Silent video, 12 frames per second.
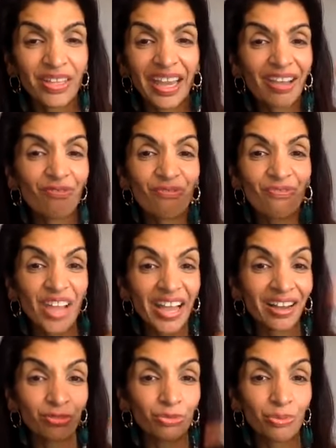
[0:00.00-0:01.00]
it
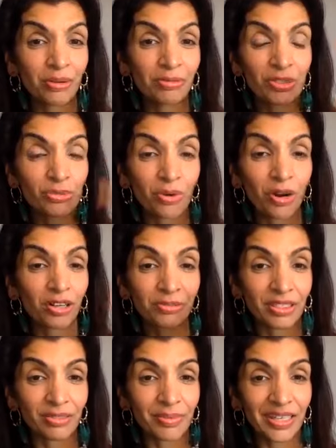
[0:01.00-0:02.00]
found what was wrong
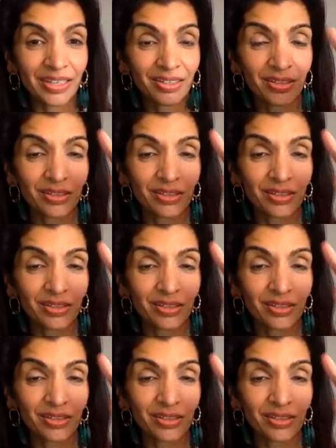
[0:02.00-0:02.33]
with me.